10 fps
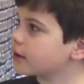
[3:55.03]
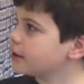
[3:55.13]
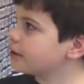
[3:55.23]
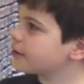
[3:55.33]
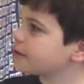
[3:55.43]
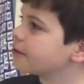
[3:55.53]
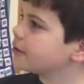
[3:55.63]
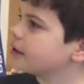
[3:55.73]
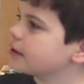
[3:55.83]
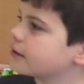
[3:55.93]
Character
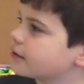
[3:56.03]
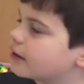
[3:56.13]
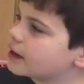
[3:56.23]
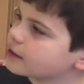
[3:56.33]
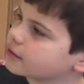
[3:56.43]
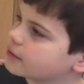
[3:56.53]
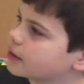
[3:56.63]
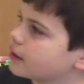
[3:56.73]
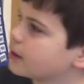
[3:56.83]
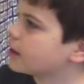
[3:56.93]
E is the last
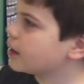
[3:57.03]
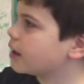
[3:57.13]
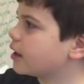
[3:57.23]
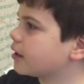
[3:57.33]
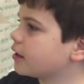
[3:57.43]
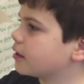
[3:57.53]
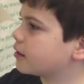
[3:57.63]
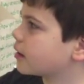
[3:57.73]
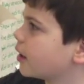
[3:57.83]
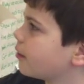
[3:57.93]
one, and
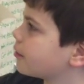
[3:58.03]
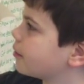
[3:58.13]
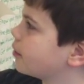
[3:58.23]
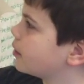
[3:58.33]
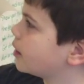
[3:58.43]
his character